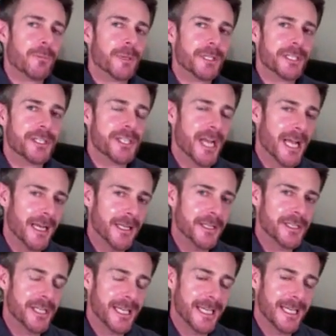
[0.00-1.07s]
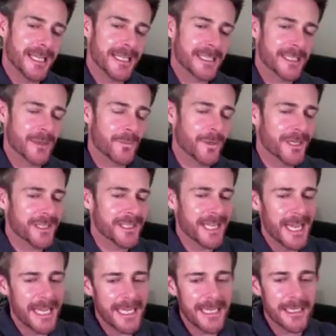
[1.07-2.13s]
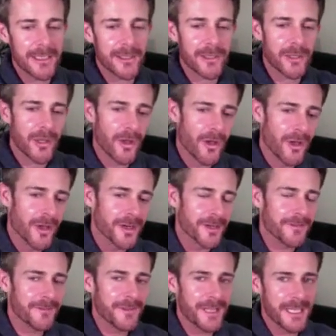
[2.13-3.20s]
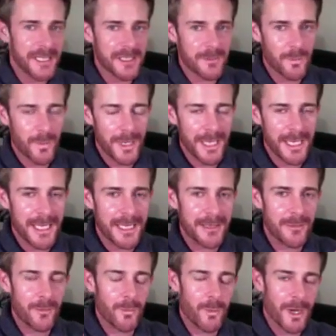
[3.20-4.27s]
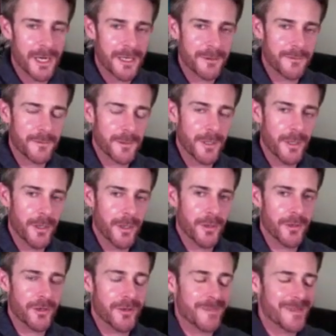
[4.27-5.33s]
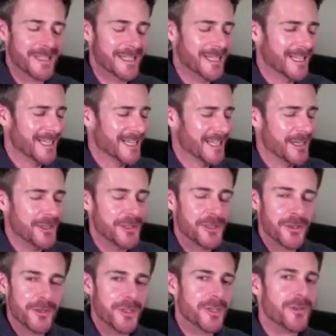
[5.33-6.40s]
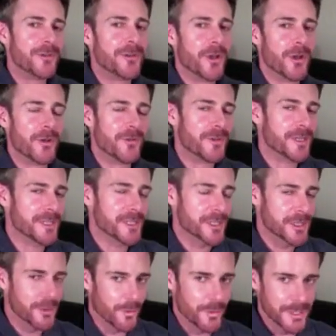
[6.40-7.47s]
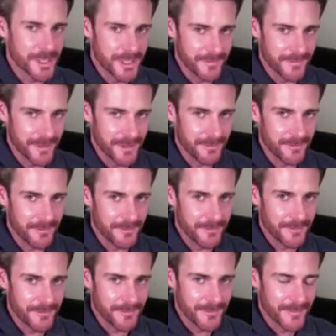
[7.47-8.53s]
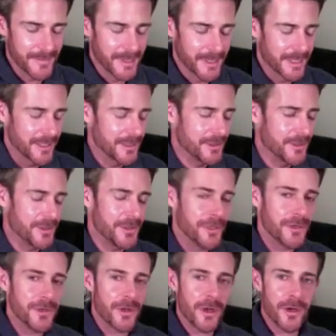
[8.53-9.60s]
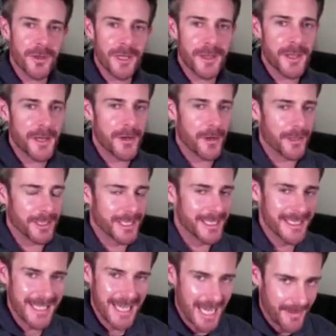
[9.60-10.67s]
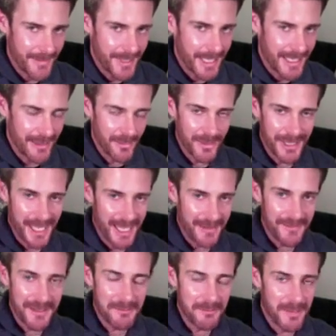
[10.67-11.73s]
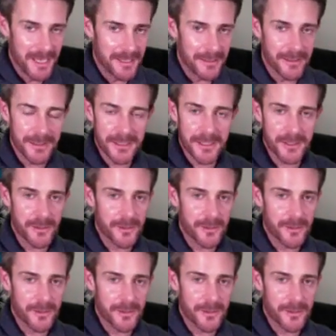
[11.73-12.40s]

But the challenge is that when you're taking a lot of these weird and wonderful herbs, do you know the source of them? Do you know that they're not contaminated with heavy metals